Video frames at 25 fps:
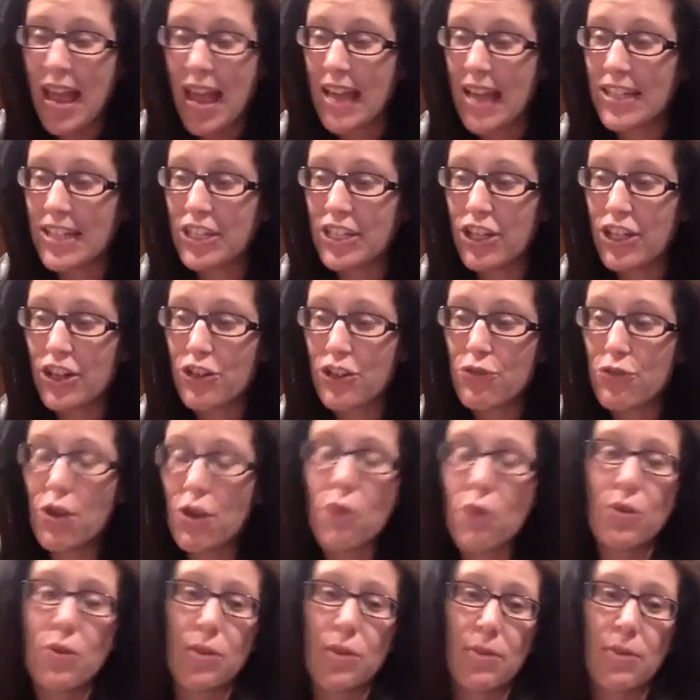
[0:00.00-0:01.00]
And the other
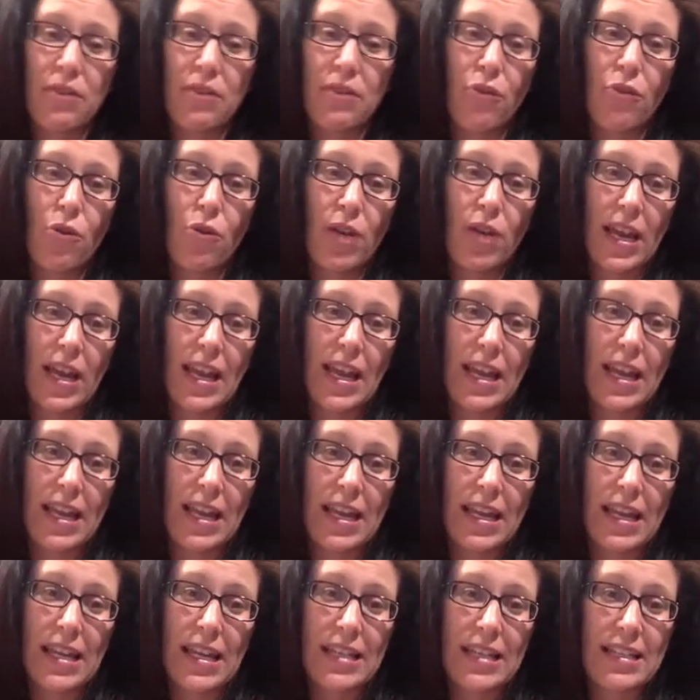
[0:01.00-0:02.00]
draw will be for
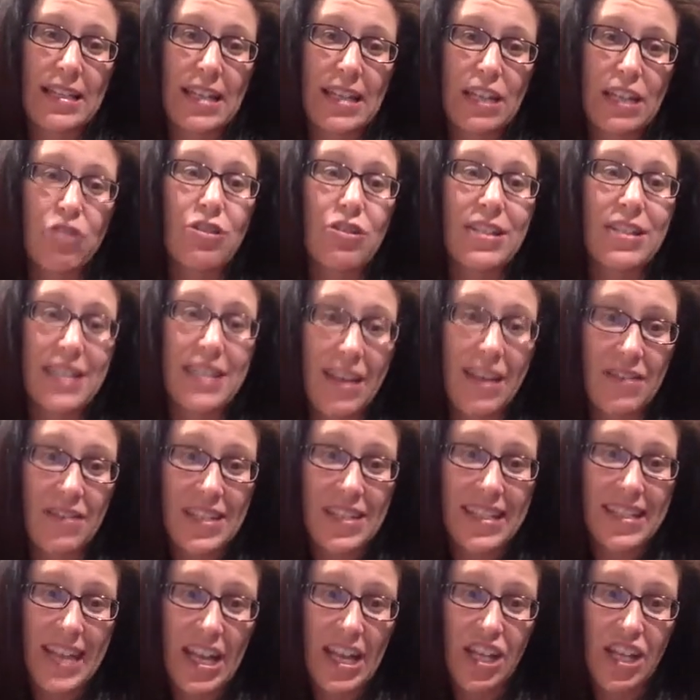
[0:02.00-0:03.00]
a 6 or
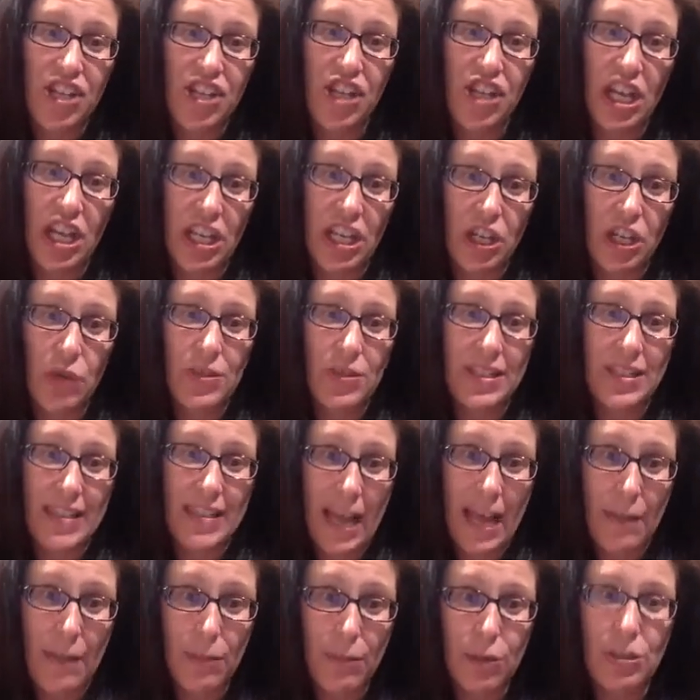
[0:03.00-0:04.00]
7 day Shake Yo
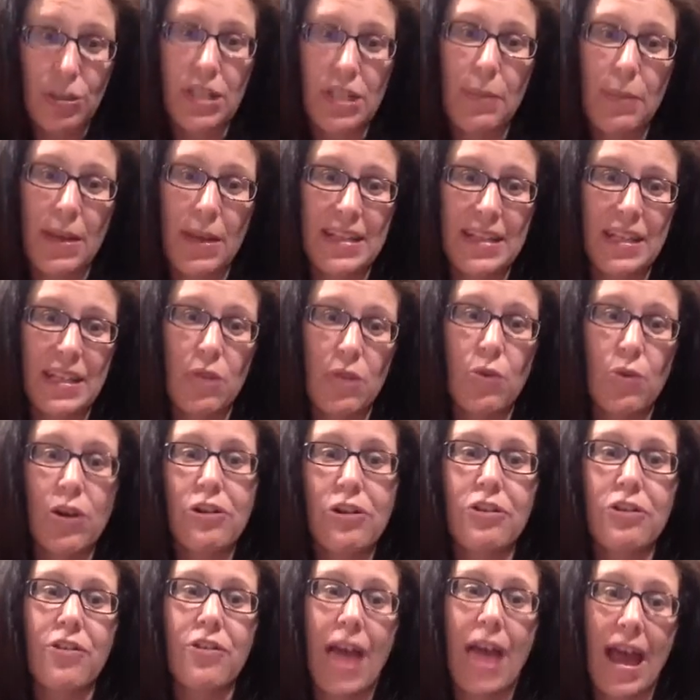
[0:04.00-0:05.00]
sampler, depending where
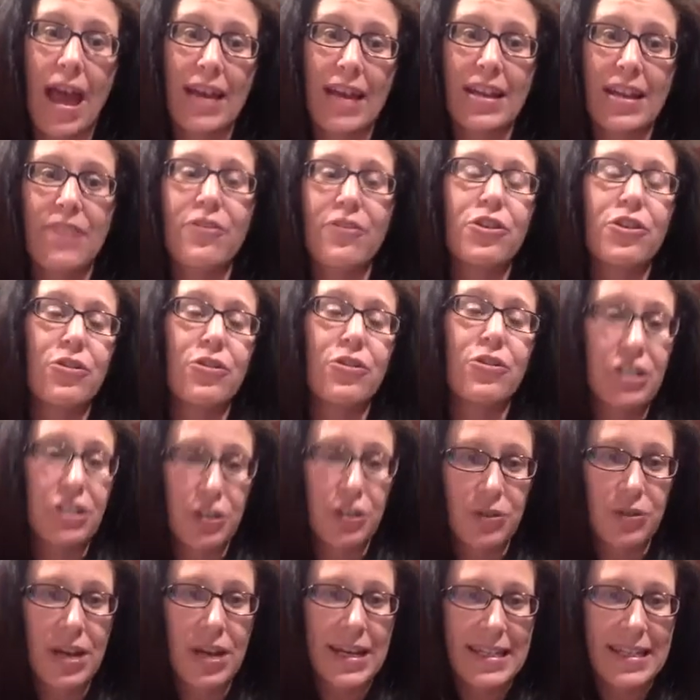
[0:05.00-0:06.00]
you're at, if you're in the
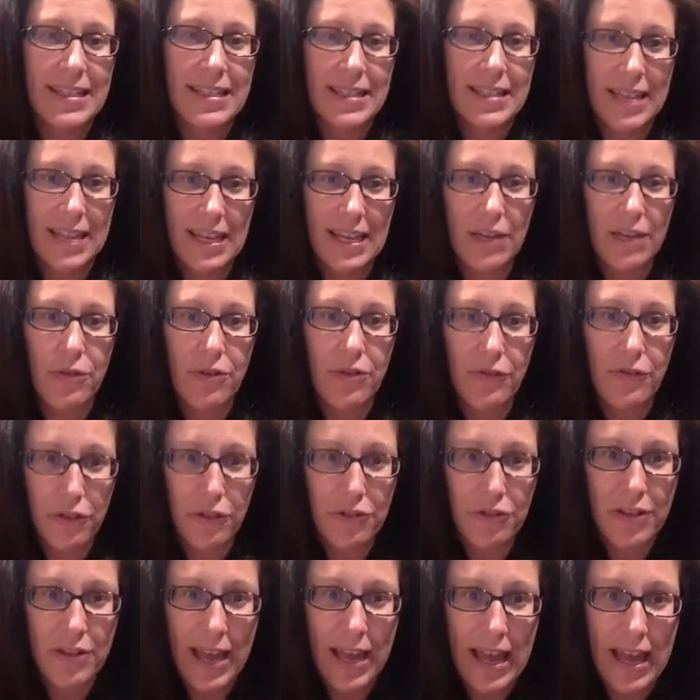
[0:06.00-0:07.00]
United States or if
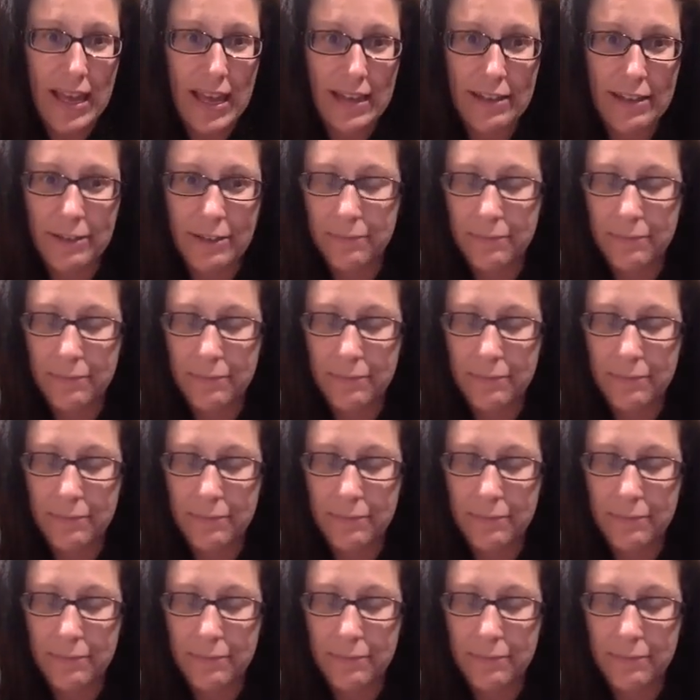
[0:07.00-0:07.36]
you're in Canada.